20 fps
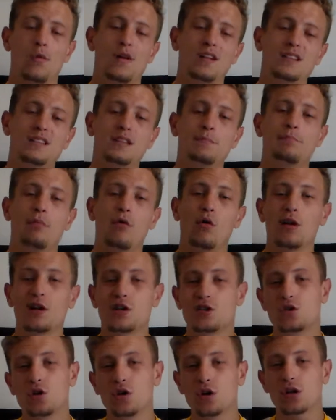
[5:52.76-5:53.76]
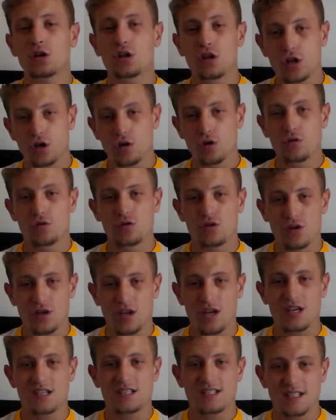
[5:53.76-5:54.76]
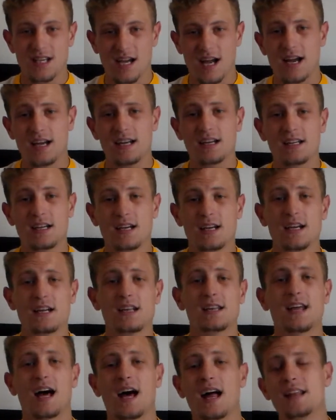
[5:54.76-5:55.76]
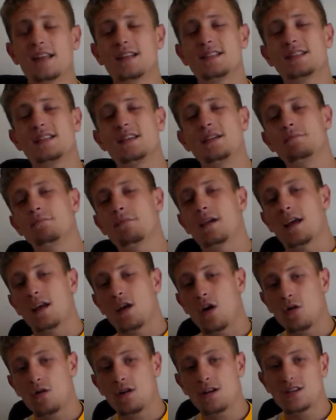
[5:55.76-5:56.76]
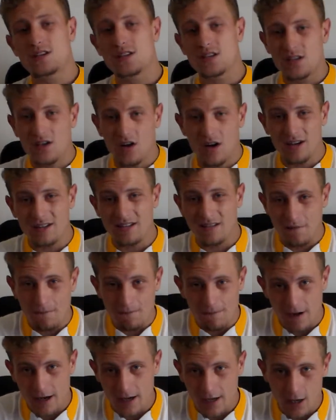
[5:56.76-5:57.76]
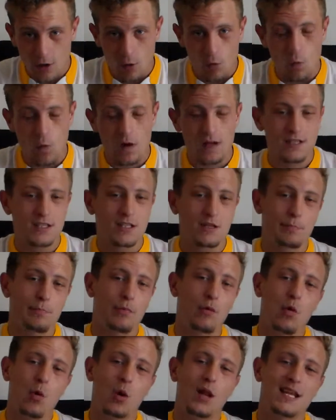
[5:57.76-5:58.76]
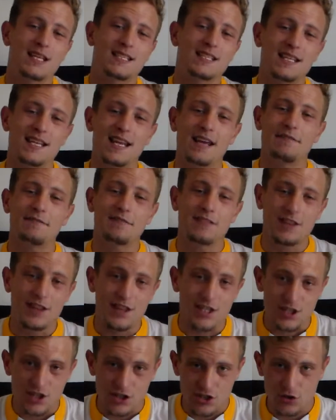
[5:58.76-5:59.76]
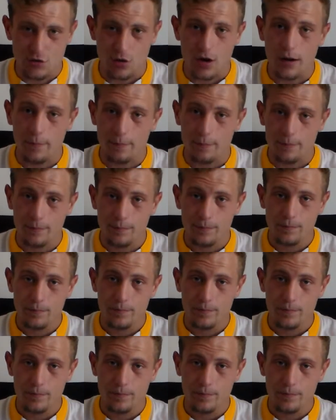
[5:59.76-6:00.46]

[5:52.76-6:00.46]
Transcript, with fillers: Once the ball is hooked through to their side, the other team can only start defending once the ball has left the scrum.